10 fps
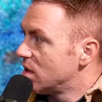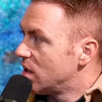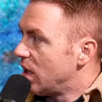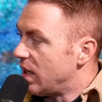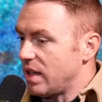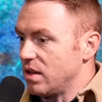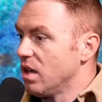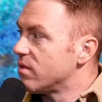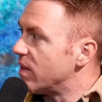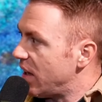and they
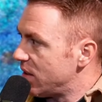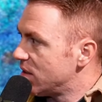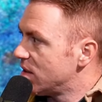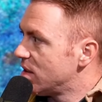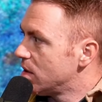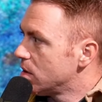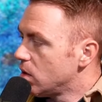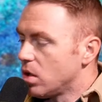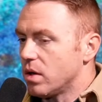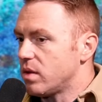love that.
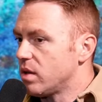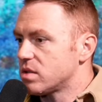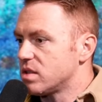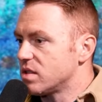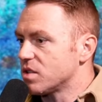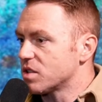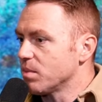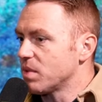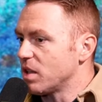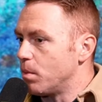You know, there's, there's
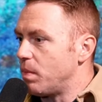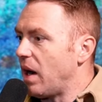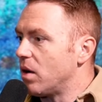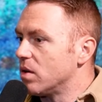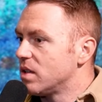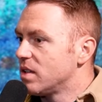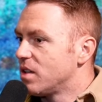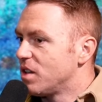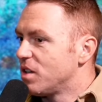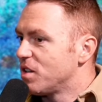something about,
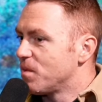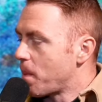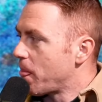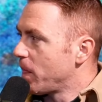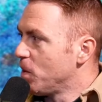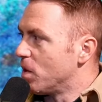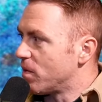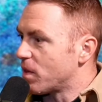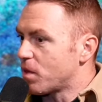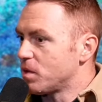you know, if
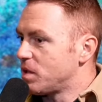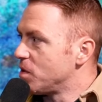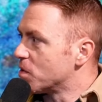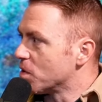a 13 year old